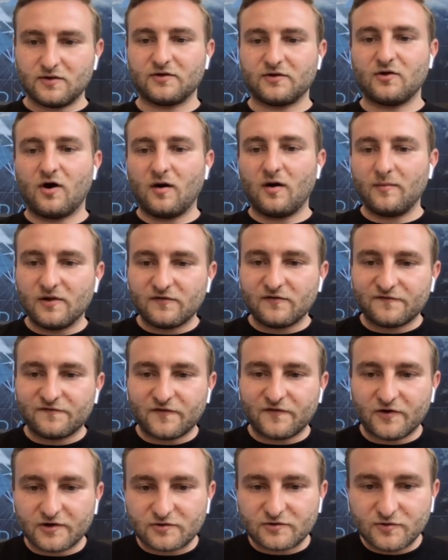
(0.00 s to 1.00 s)
normal
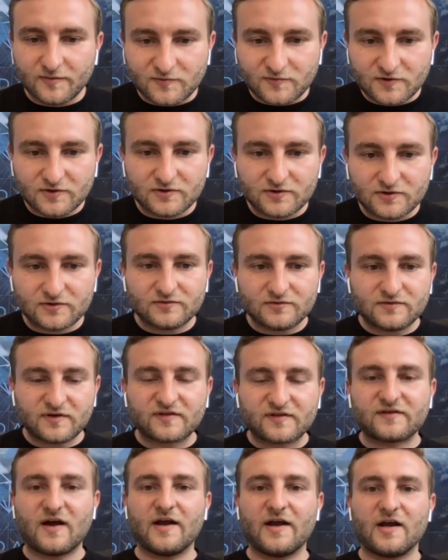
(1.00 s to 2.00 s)
for a crypto
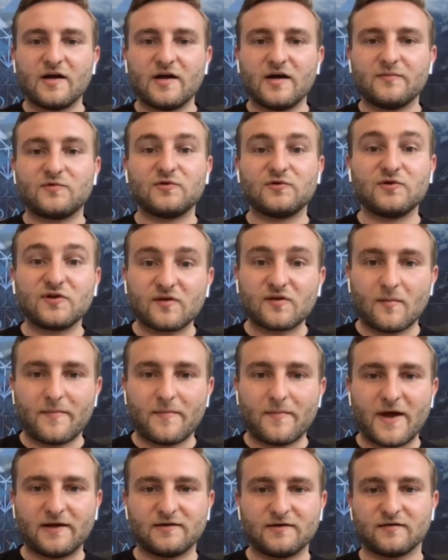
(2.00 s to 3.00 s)
startup for to sure. do some
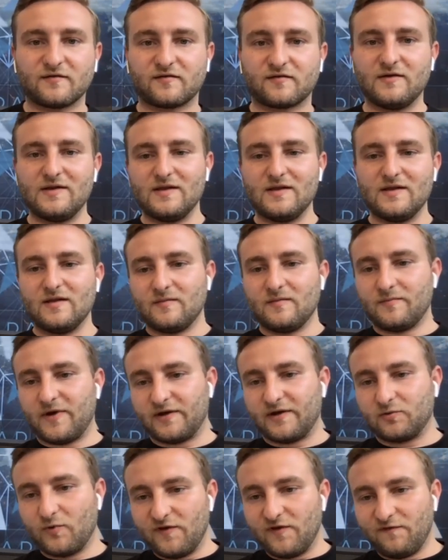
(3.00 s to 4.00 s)
patents.
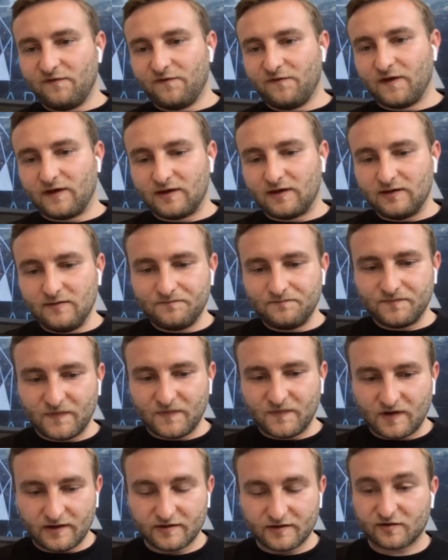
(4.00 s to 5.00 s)
But we think,
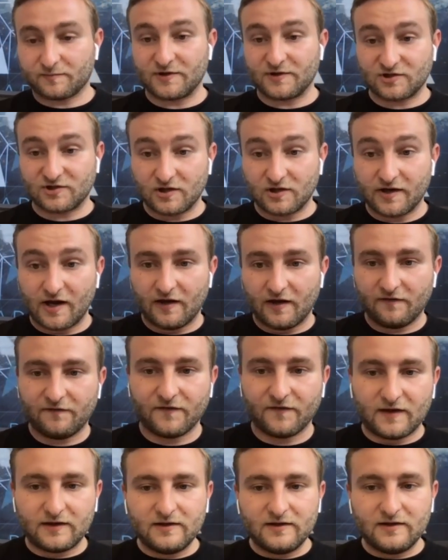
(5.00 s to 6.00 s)
and especially I
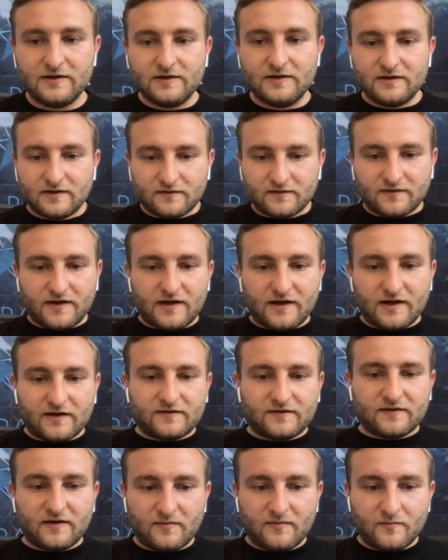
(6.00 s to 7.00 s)
think,
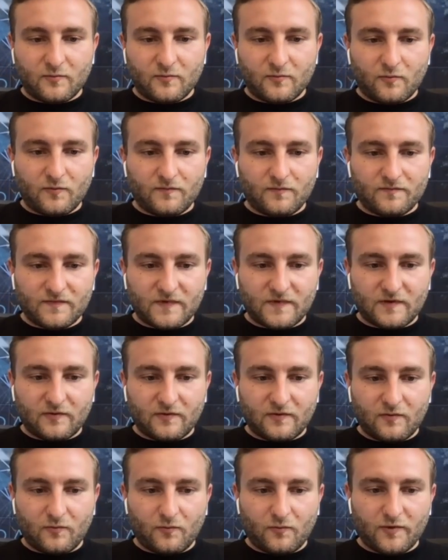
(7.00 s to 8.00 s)
that
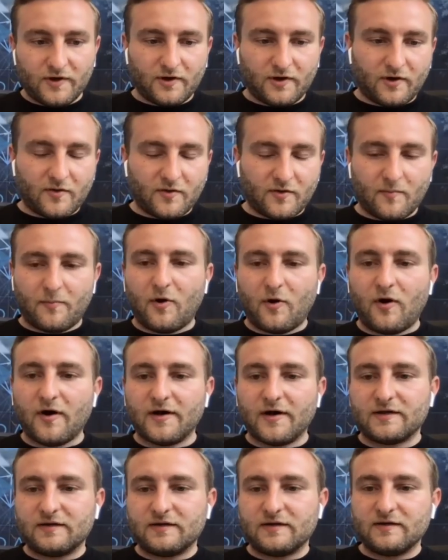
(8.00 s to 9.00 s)
we are on a
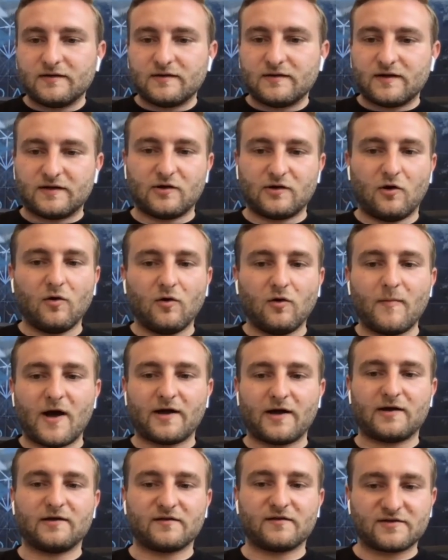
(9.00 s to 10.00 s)
point that the whole
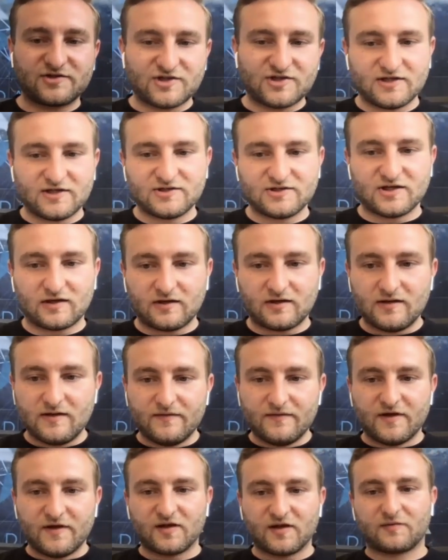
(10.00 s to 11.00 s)
market is changing.
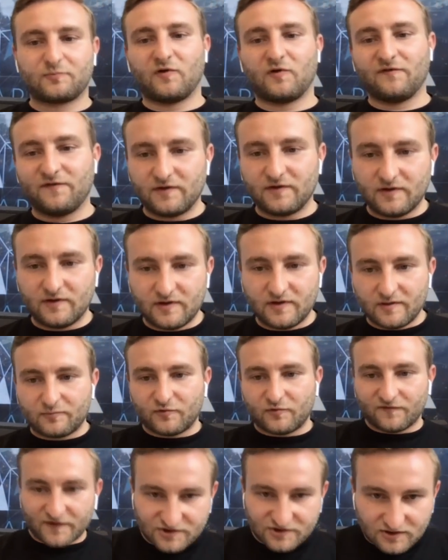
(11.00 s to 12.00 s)
It's
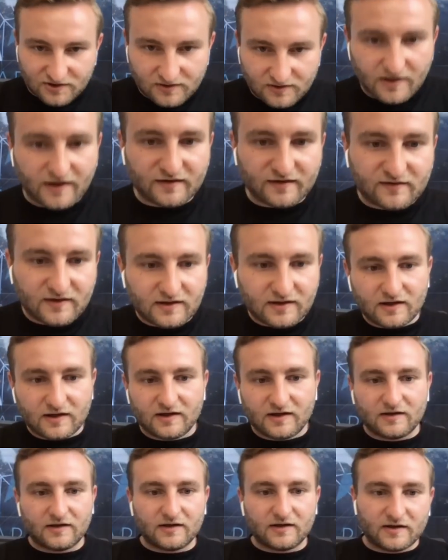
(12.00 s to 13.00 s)
professionalizing
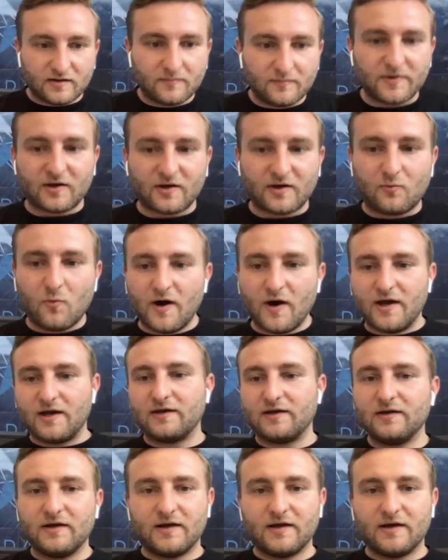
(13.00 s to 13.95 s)
in a big way,